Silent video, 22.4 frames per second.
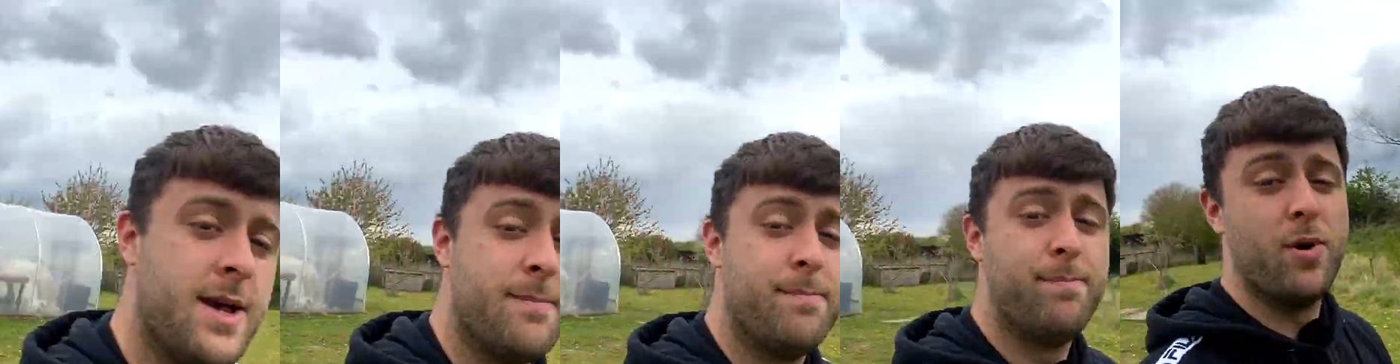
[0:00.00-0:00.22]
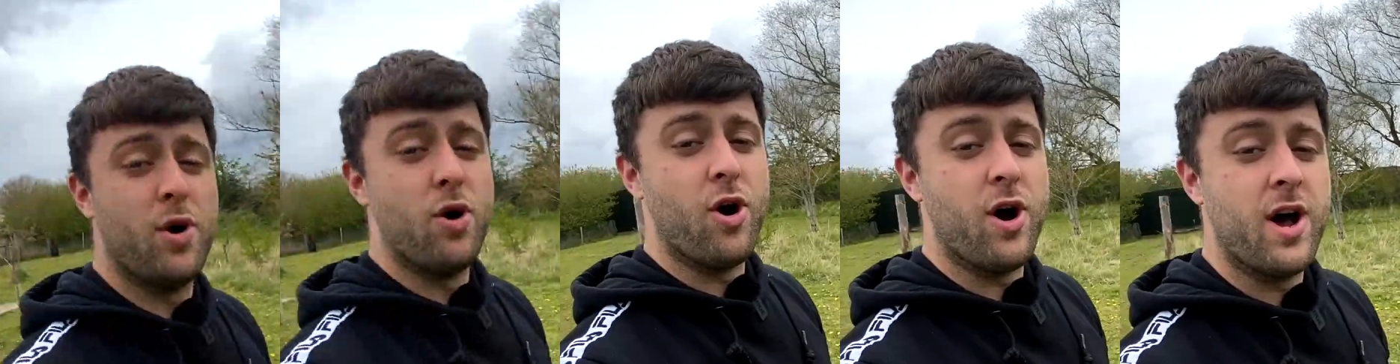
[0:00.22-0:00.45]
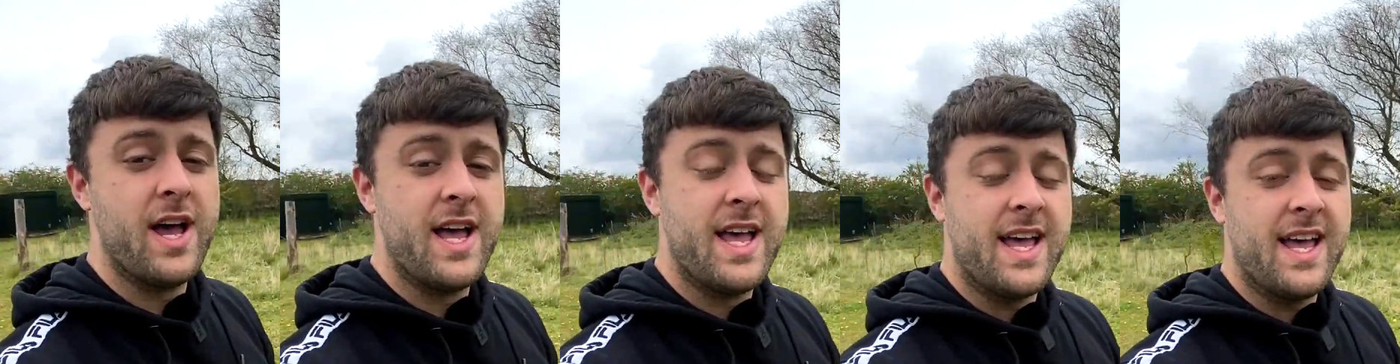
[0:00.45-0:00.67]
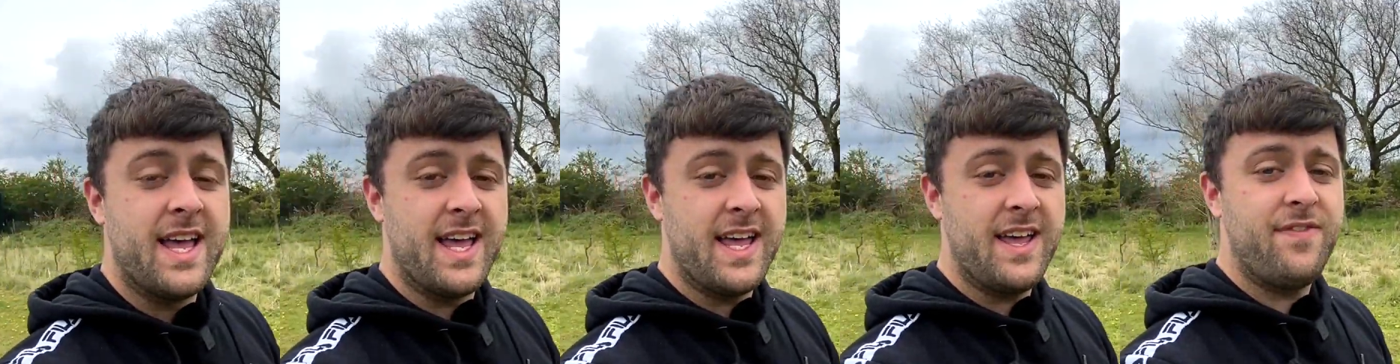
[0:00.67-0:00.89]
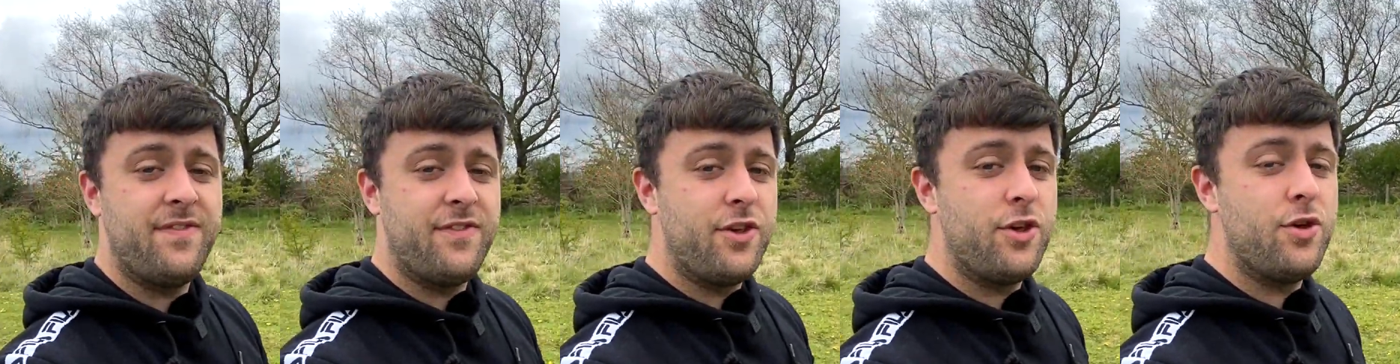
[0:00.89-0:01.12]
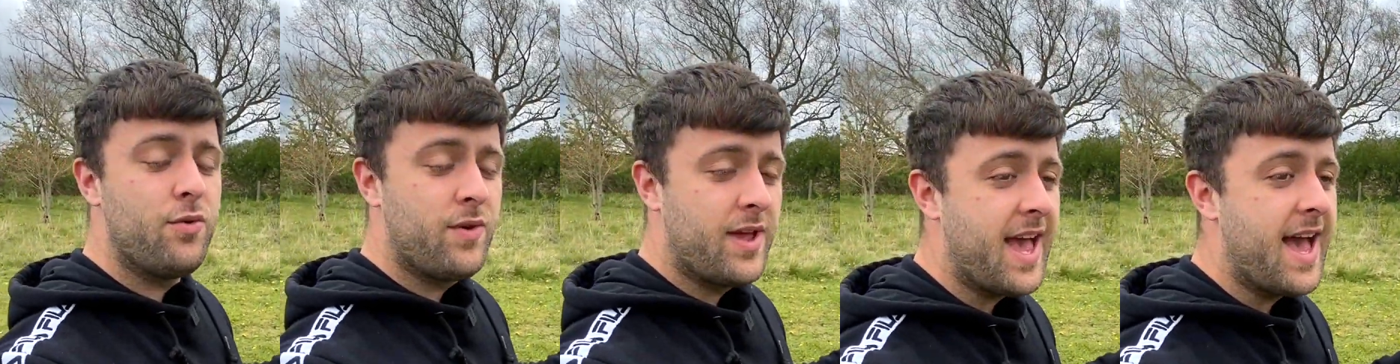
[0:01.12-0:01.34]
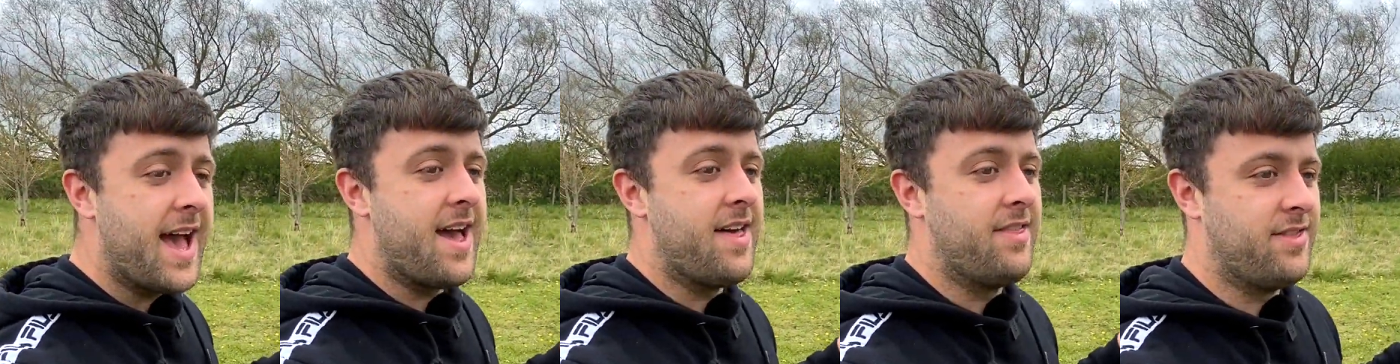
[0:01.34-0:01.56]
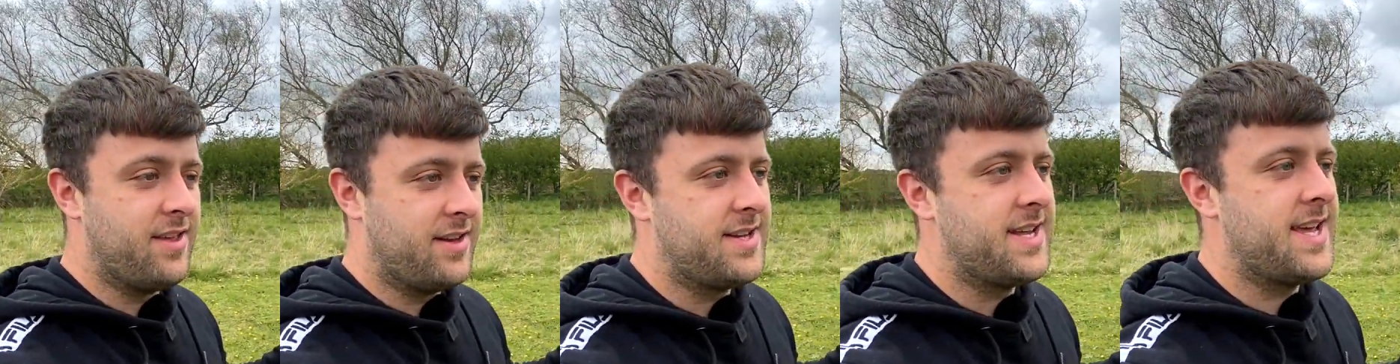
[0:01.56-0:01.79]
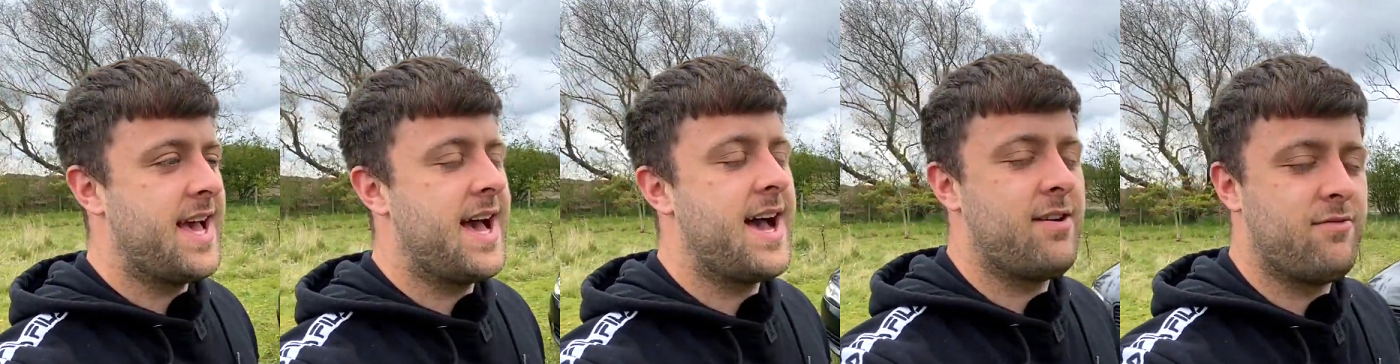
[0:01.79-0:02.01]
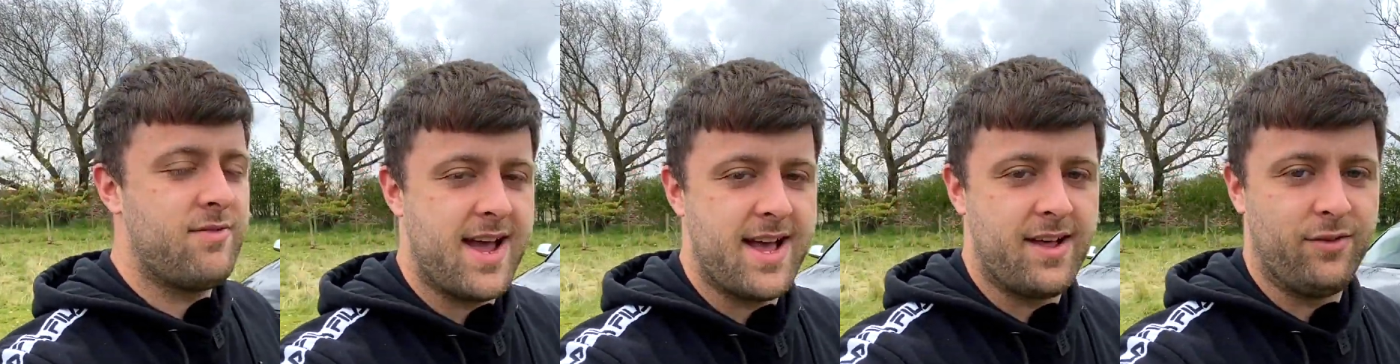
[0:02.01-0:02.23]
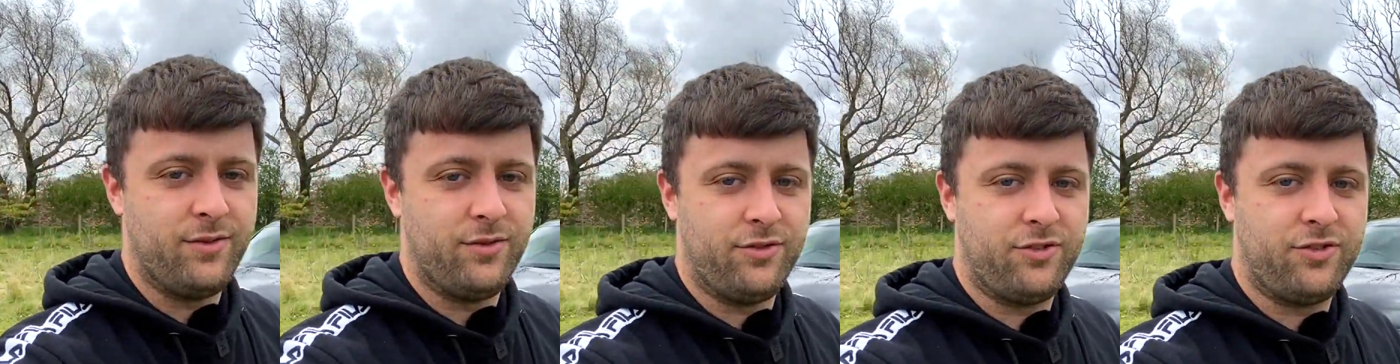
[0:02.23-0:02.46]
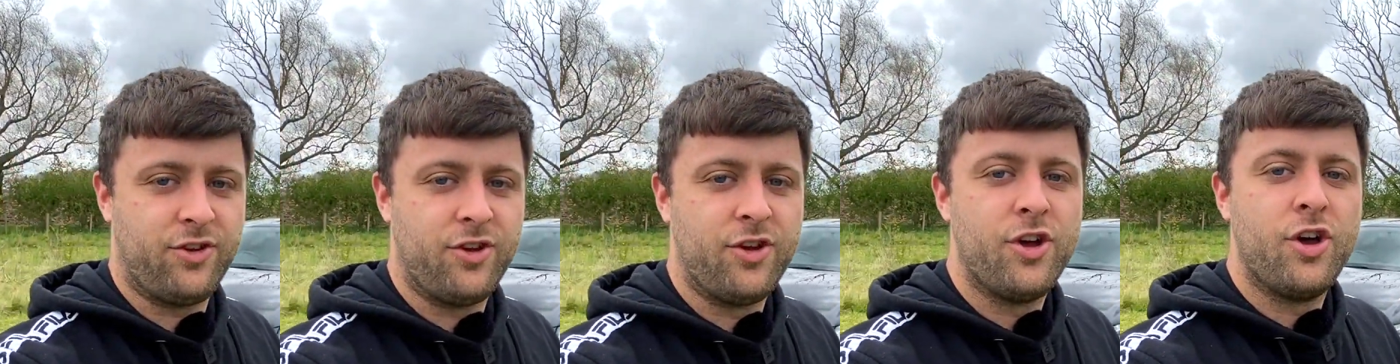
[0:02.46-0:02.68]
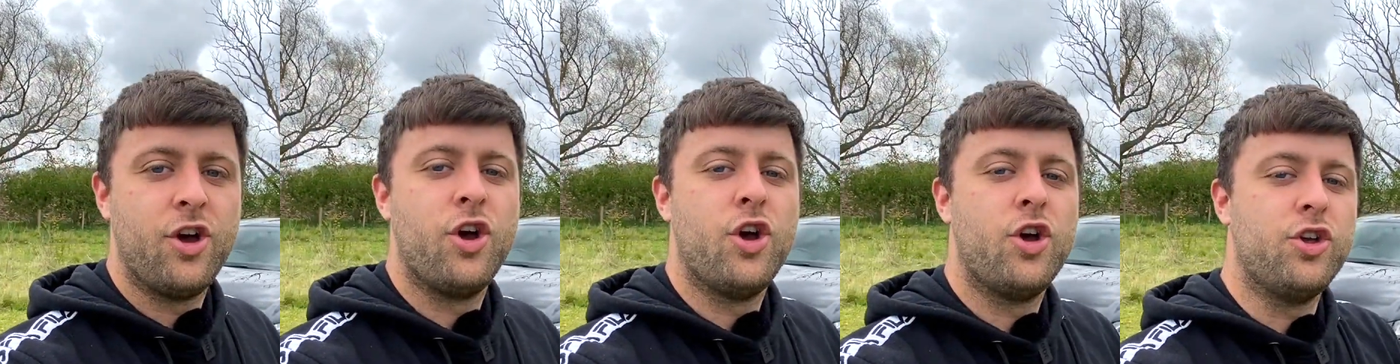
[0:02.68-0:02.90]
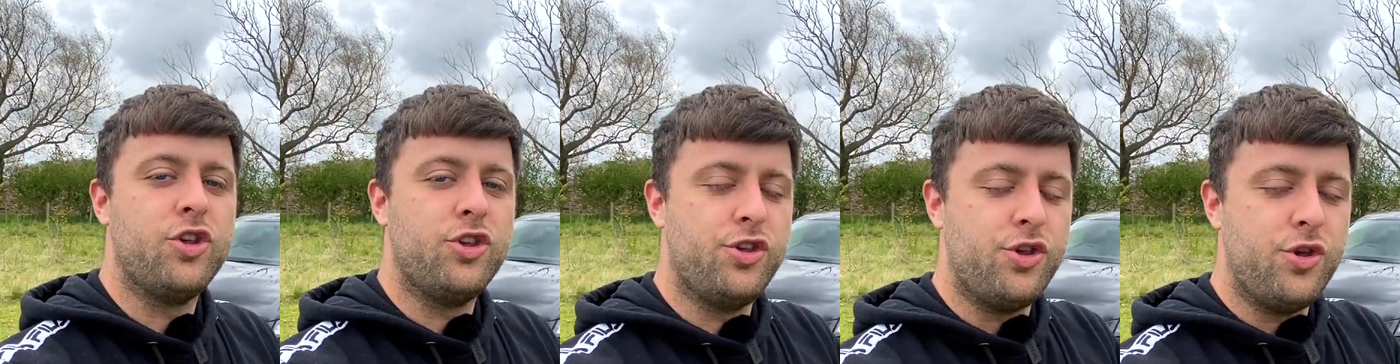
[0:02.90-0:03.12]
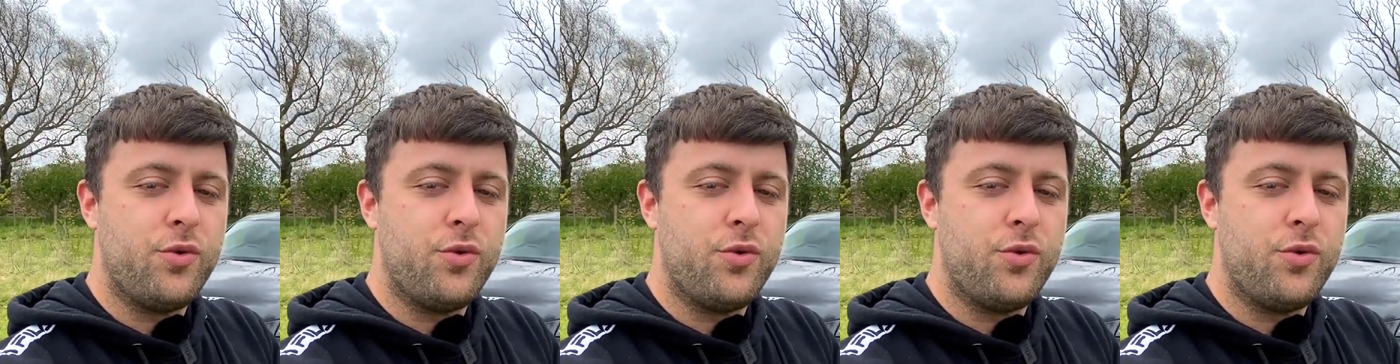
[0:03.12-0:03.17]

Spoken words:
but if you get the DRLs, you